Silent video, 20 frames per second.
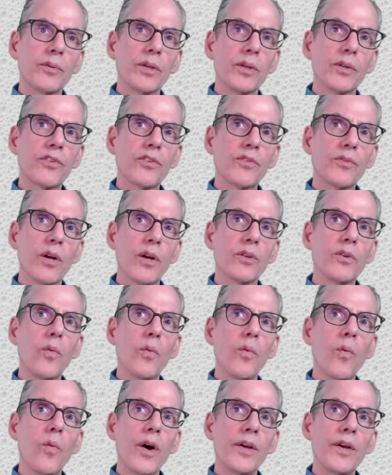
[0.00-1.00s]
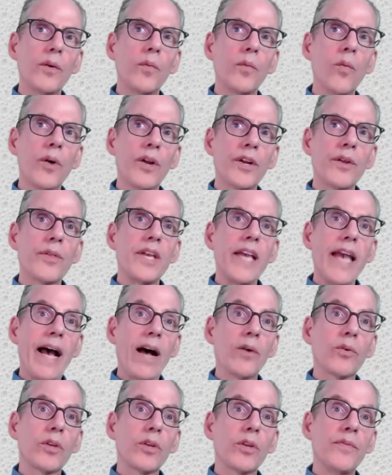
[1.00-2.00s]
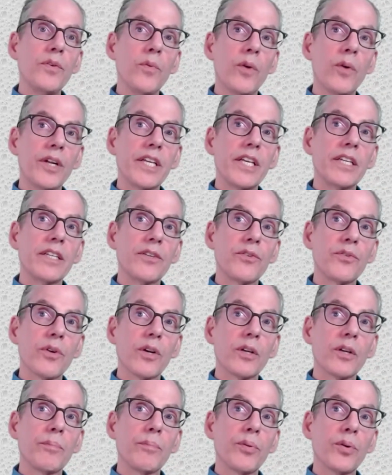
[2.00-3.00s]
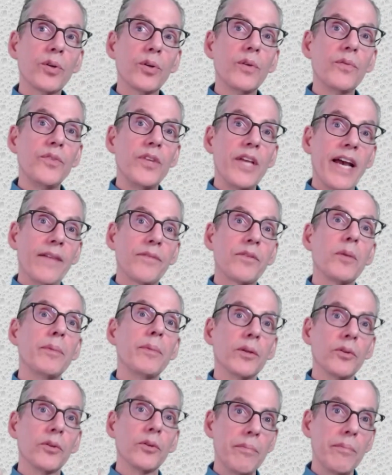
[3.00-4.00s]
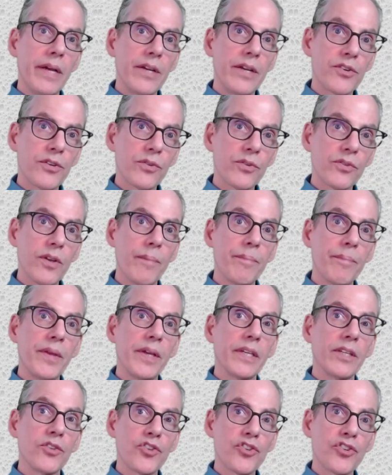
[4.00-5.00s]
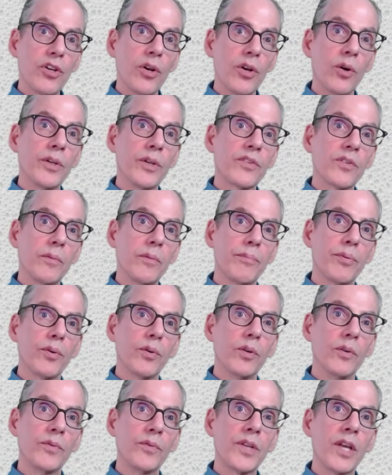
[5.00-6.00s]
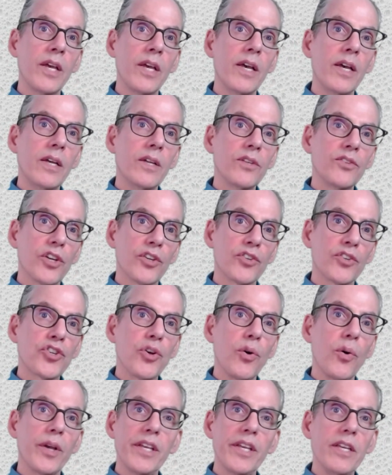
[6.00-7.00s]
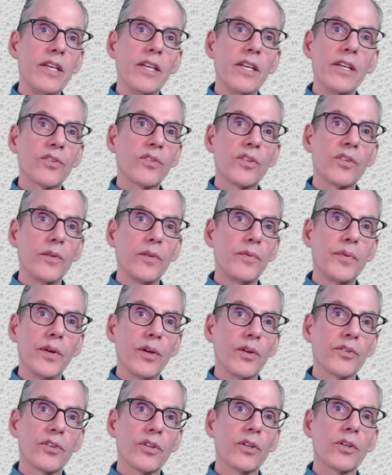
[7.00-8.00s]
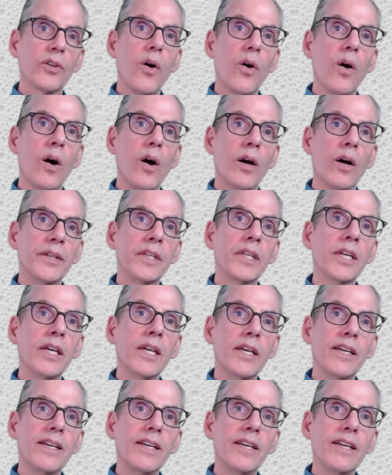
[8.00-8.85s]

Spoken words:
real struggle. What are if you want to get a drug approved, you have to be able to measure something and show it's improved. Just showing eosinophils are gone